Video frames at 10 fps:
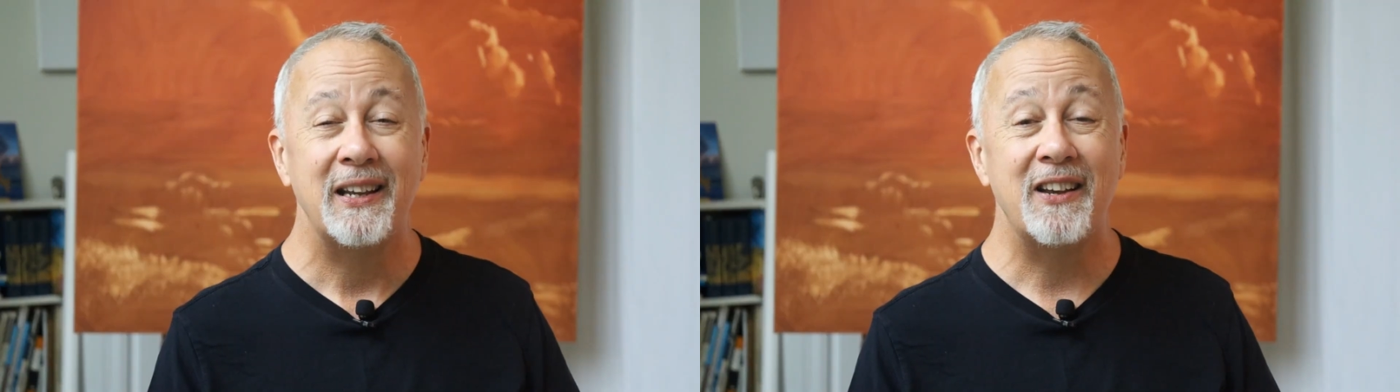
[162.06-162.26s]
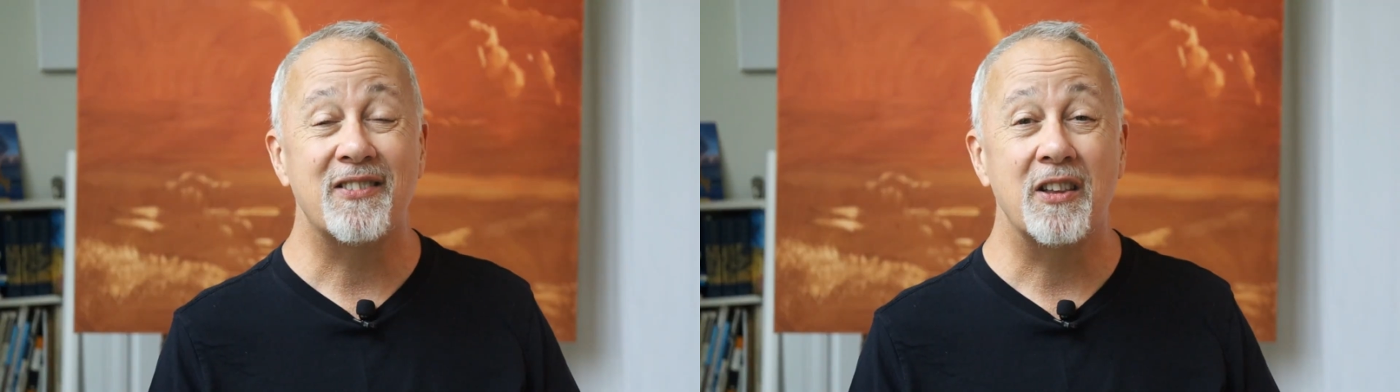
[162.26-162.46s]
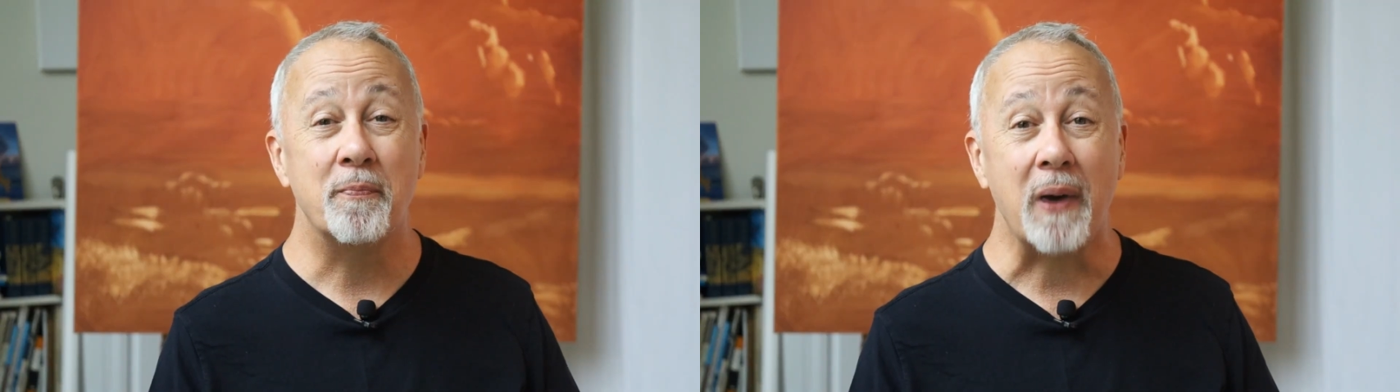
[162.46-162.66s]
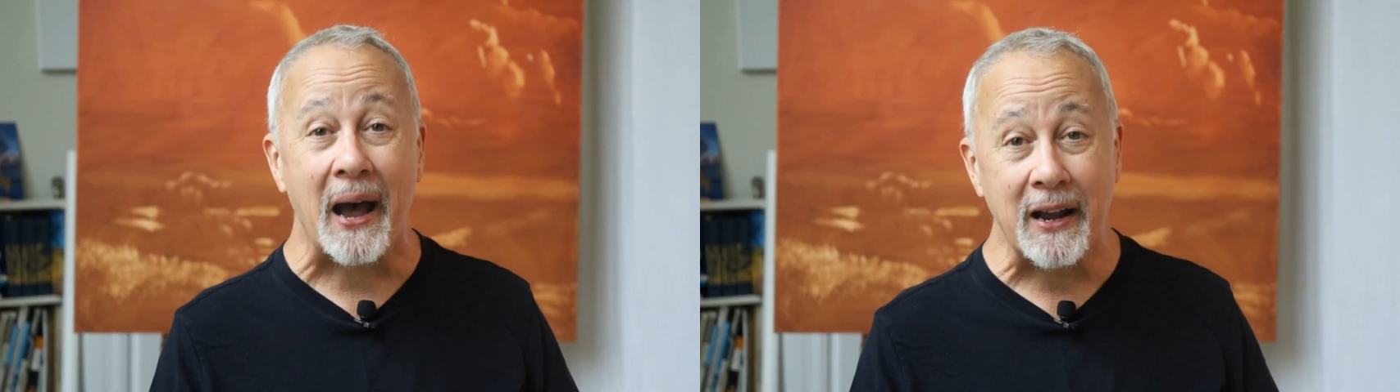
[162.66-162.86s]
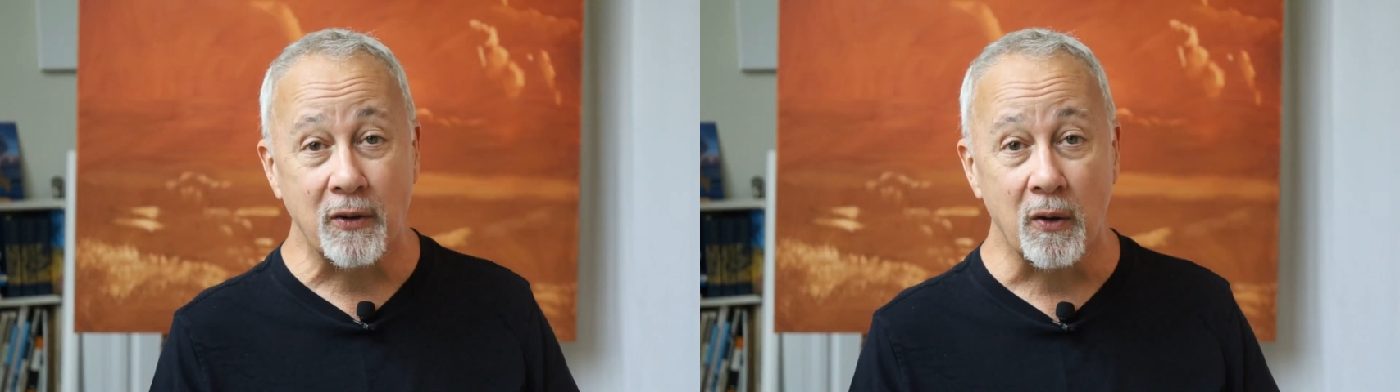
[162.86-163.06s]
It's the
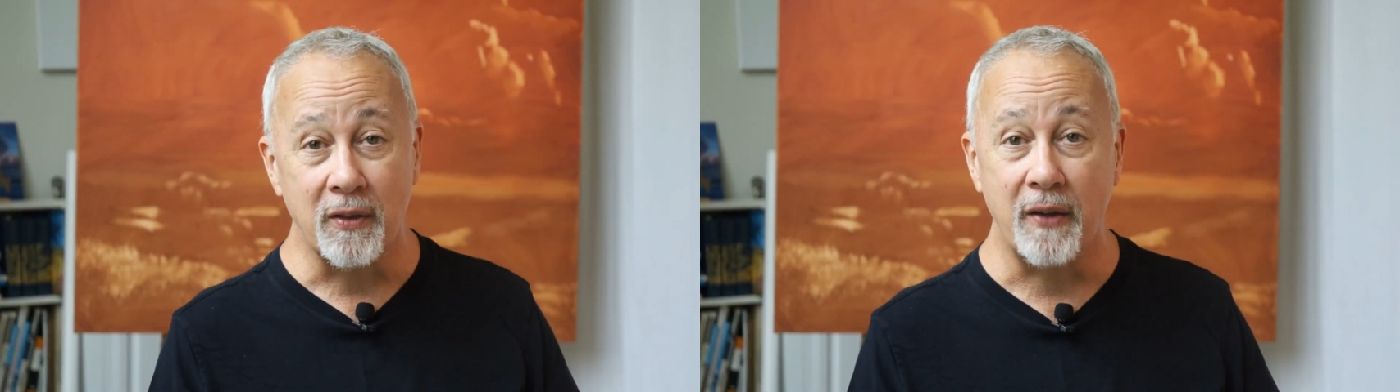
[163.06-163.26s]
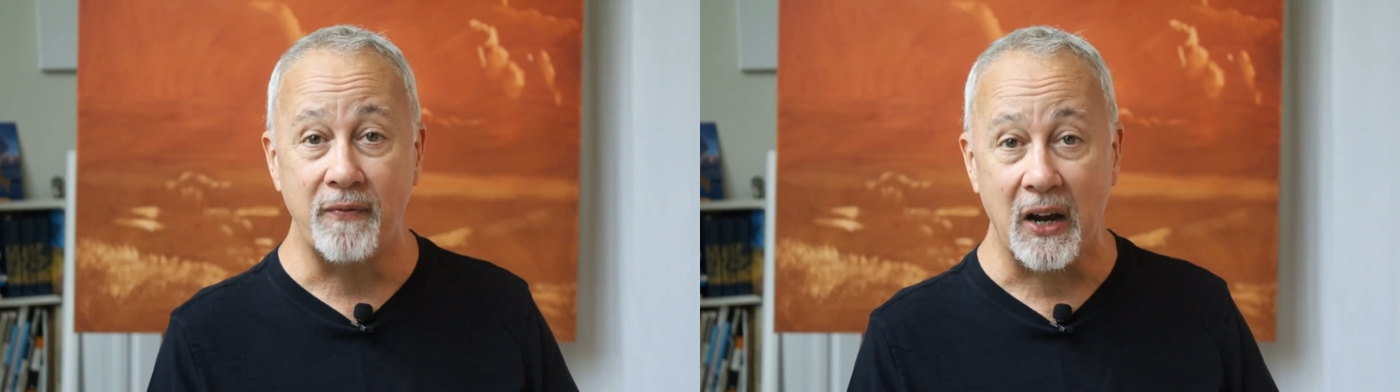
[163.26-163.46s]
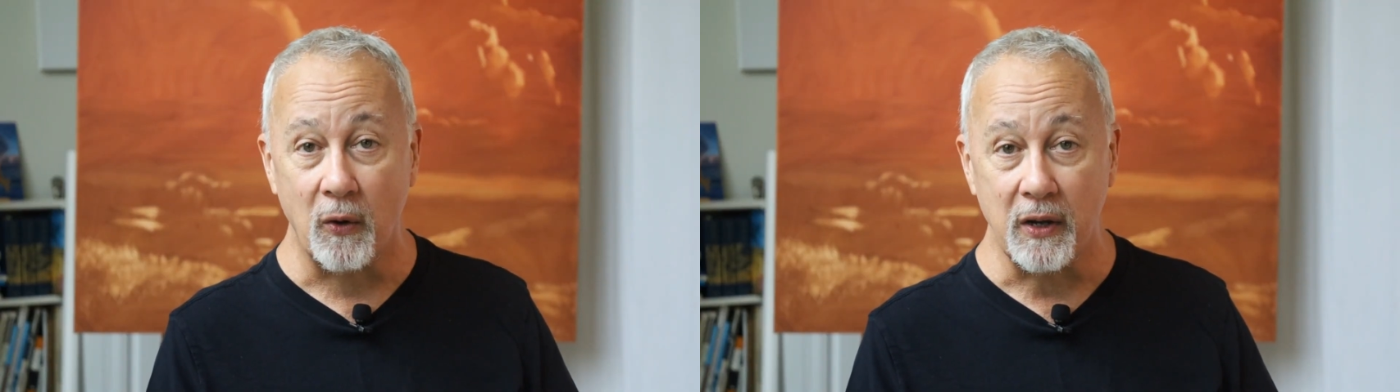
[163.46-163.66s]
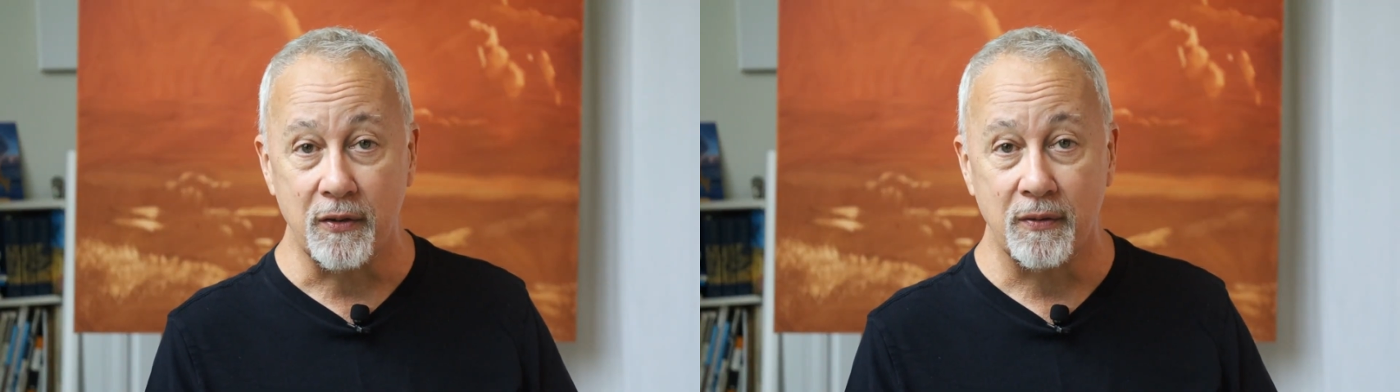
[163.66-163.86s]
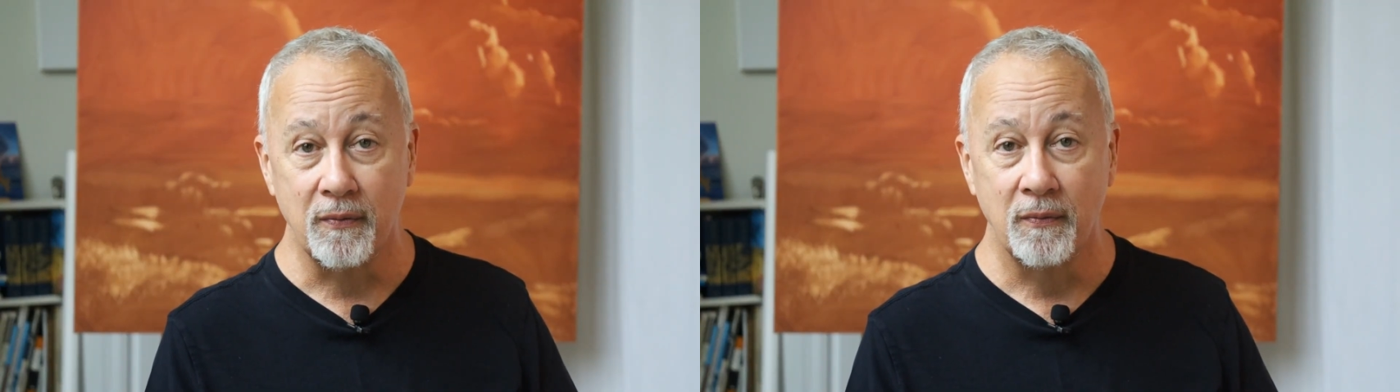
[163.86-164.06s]
binder that
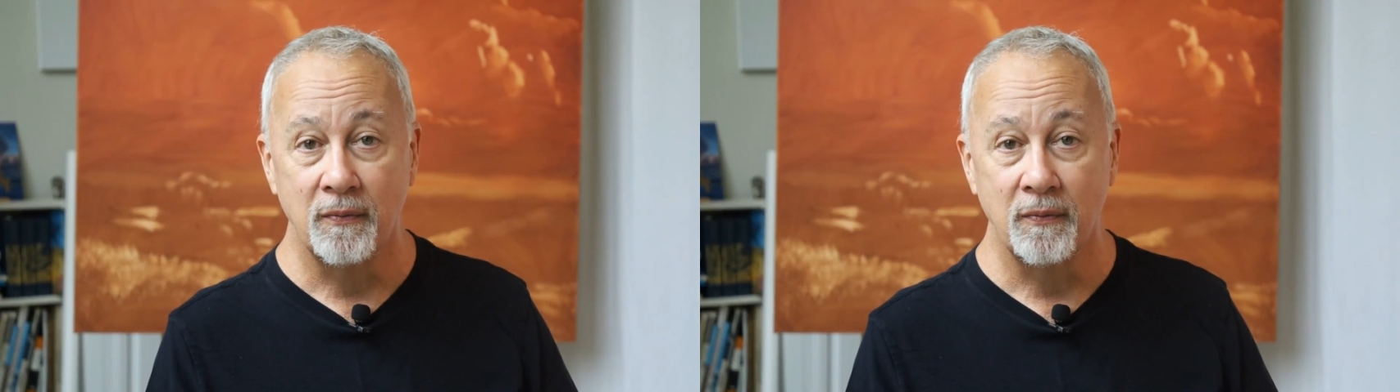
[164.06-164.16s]
varies.